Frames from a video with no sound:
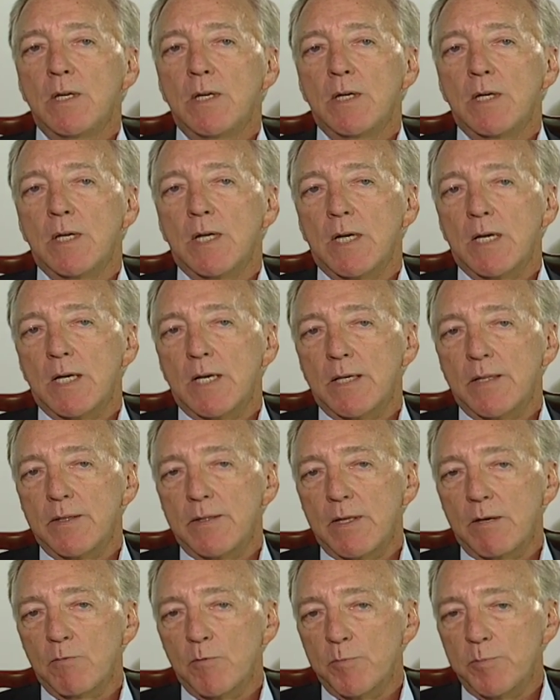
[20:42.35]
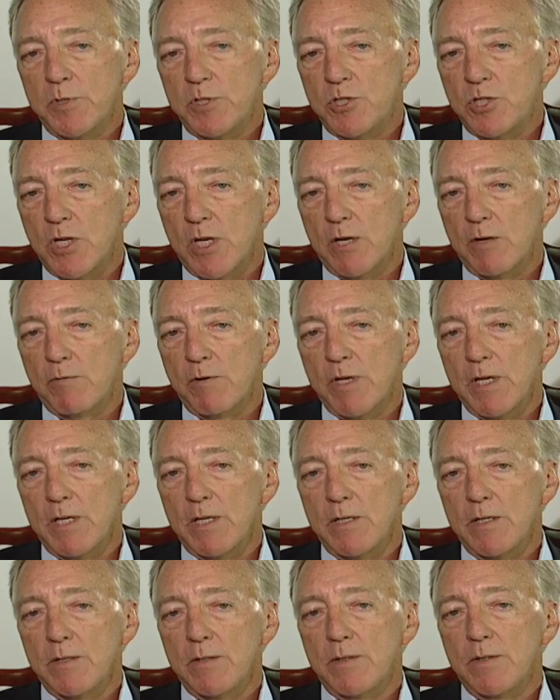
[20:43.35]
that will be
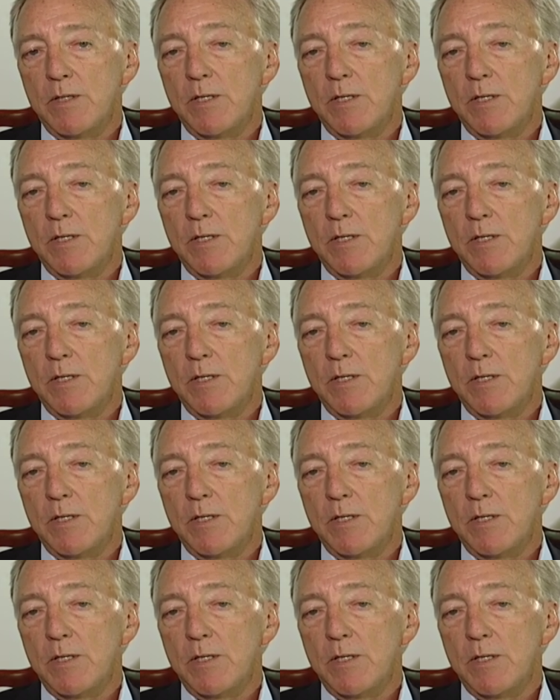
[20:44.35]
generated,